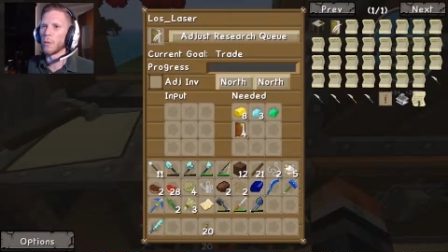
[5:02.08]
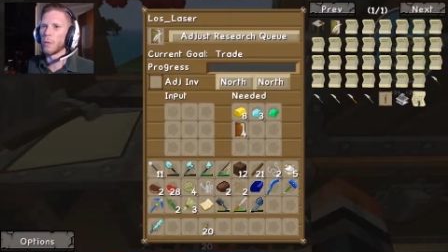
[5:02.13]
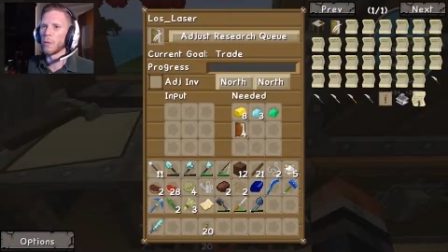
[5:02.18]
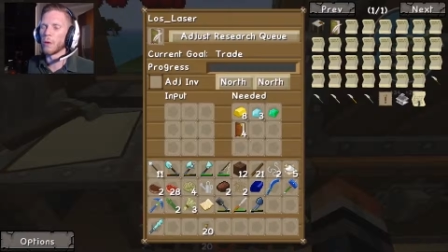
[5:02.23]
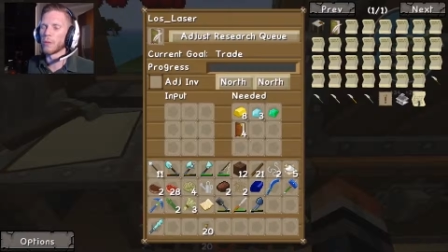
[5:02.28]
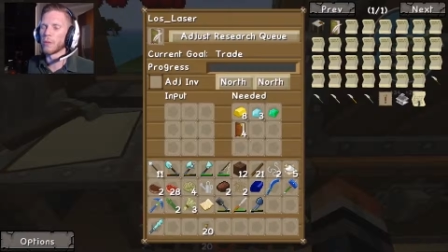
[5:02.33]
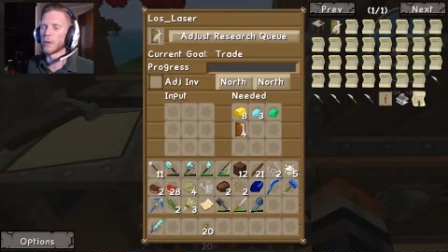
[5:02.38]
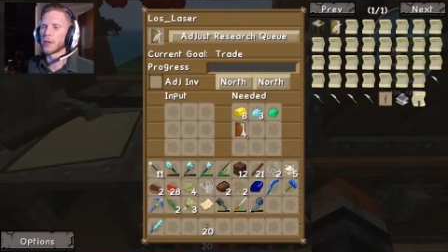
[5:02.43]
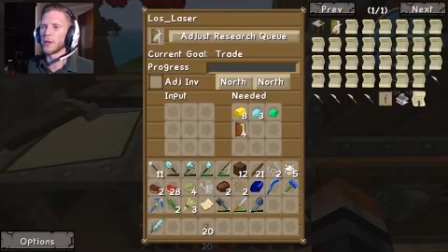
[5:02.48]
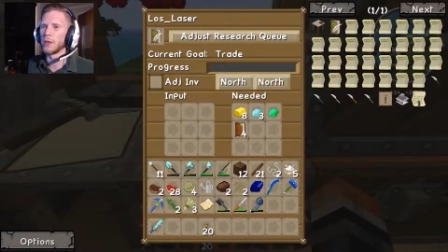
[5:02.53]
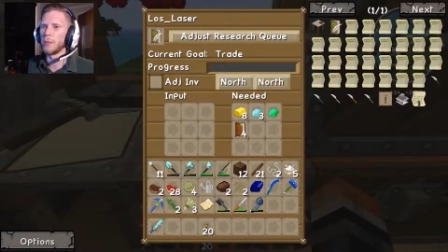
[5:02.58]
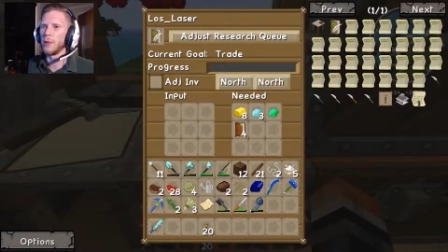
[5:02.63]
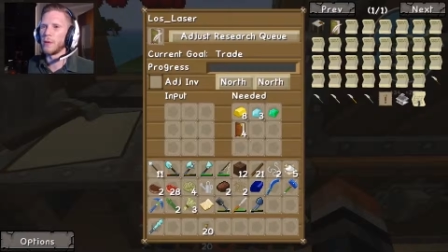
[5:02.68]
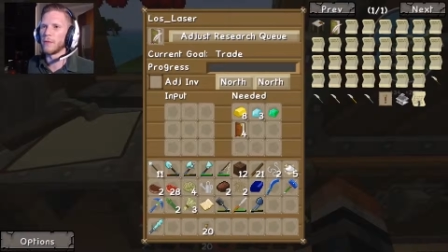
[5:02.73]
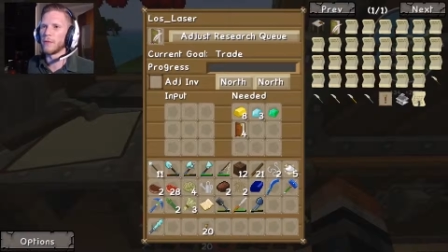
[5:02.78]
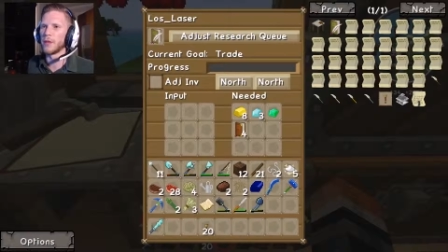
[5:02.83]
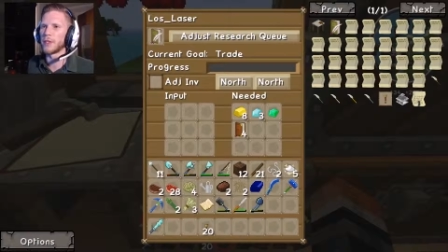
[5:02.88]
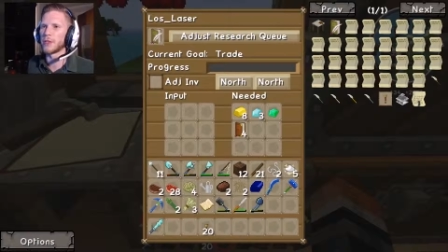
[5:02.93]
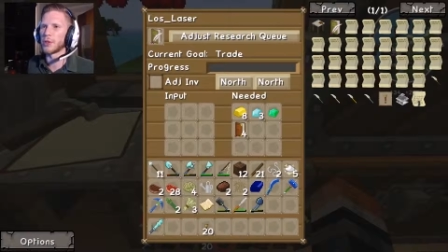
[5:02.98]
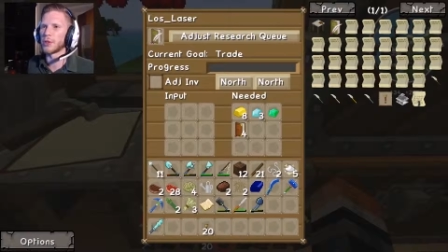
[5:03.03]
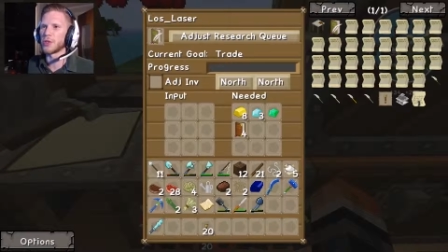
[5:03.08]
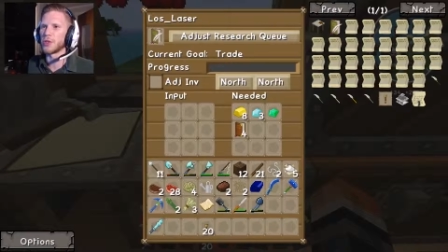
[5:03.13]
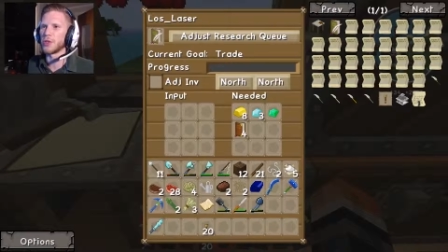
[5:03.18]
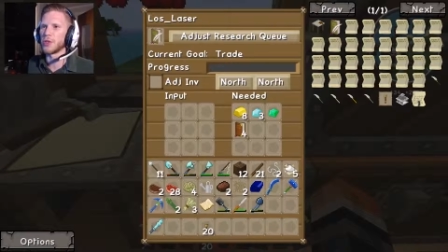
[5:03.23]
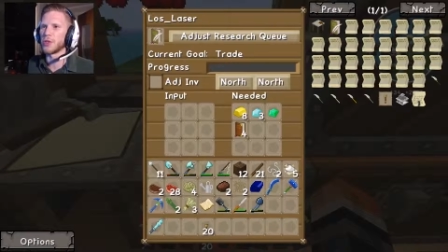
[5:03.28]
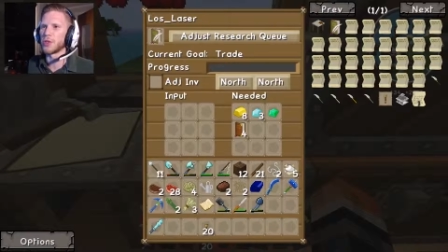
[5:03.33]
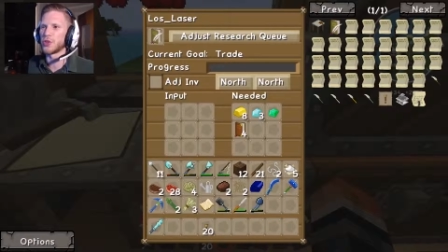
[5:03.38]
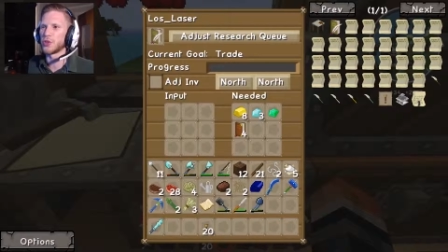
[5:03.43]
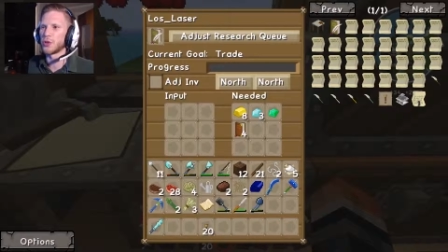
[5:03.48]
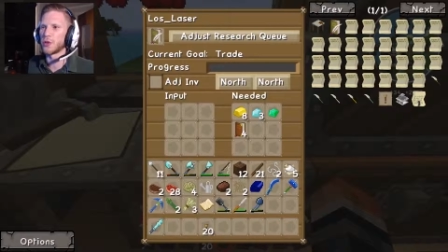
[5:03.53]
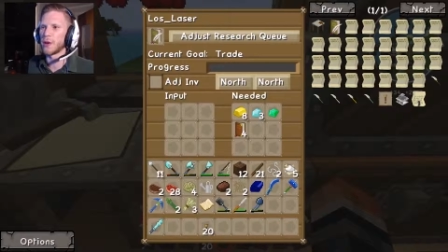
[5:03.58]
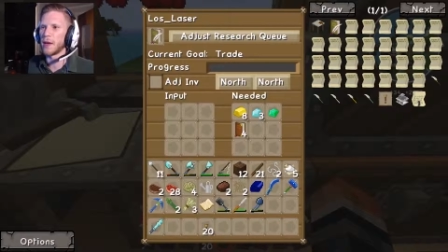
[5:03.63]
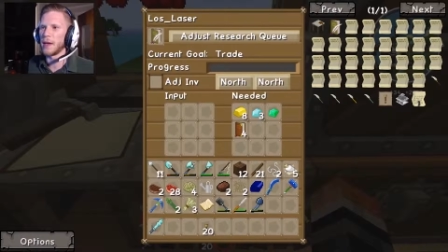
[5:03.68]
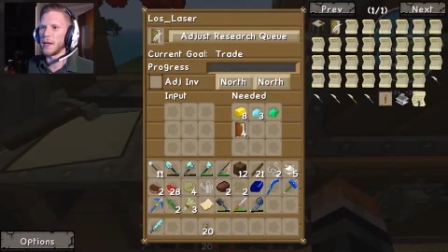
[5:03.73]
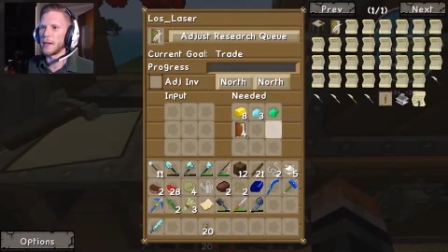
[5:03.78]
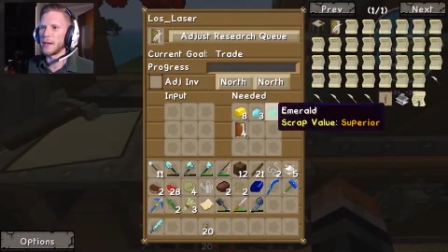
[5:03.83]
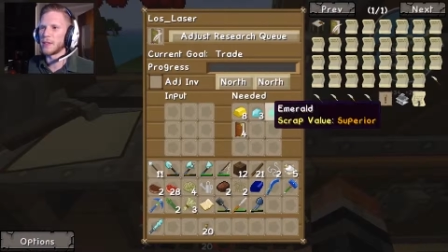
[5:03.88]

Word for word: what we're going to be researching is trade,